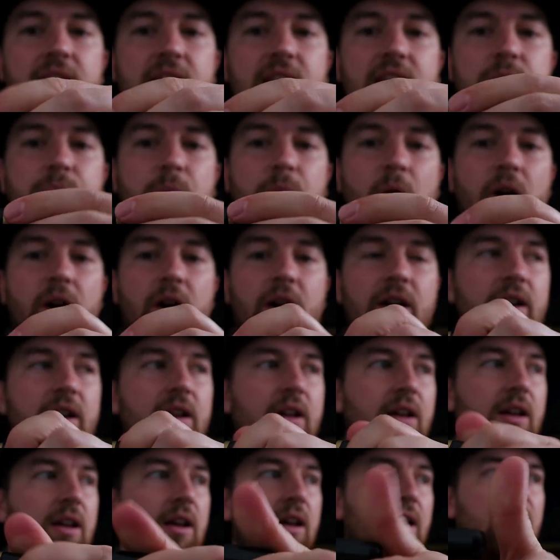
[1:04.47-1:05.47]
this part.
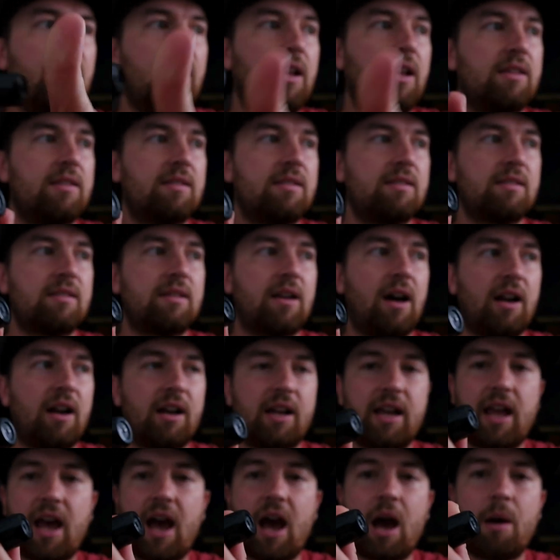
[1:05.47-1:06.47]
It's got a
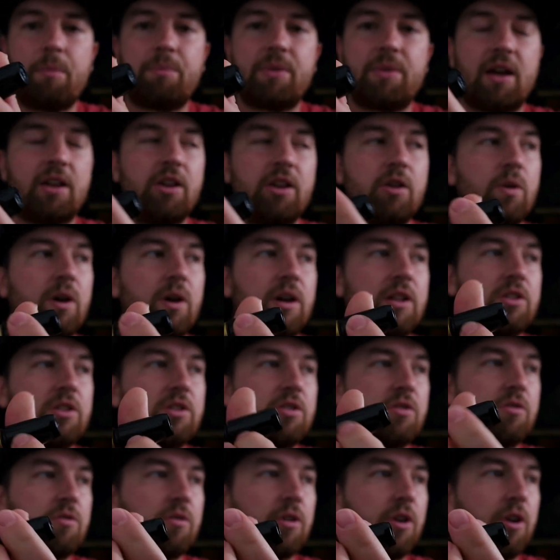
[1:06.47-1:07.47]
cap that you
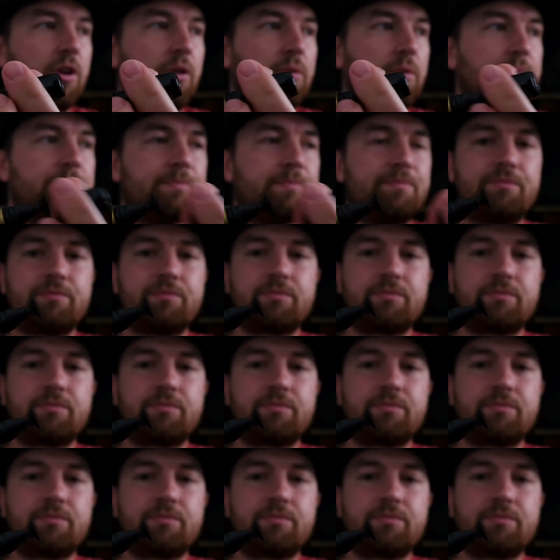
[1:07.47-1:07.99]
unscrew.